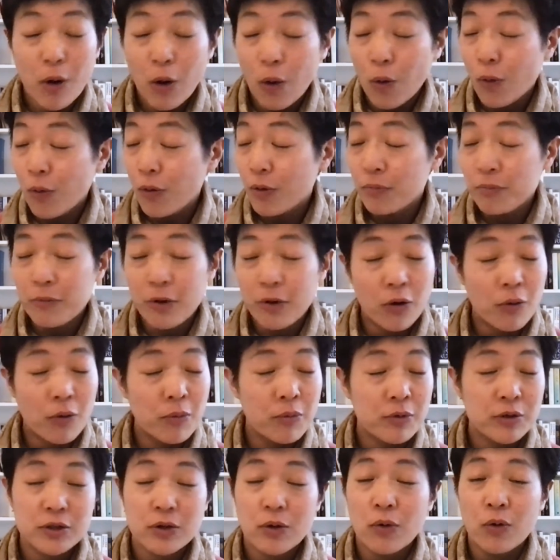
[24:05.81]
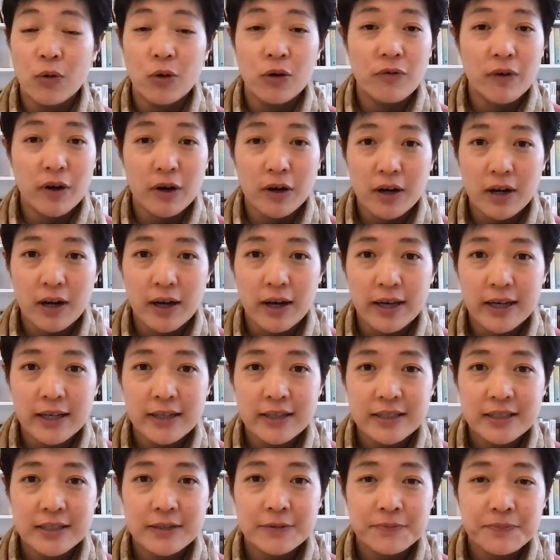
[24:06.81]
almost all of our
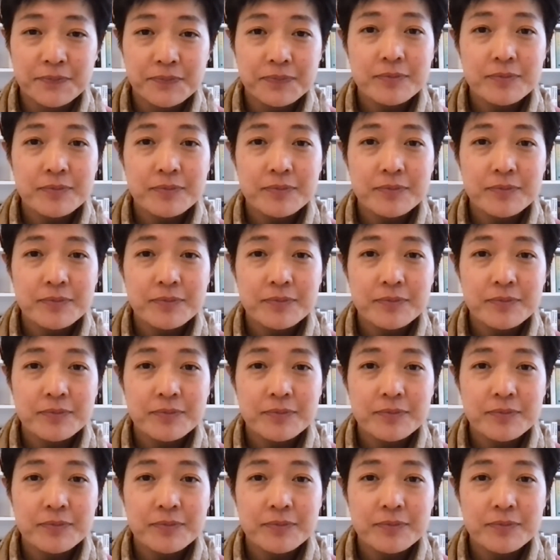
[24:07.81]
clients.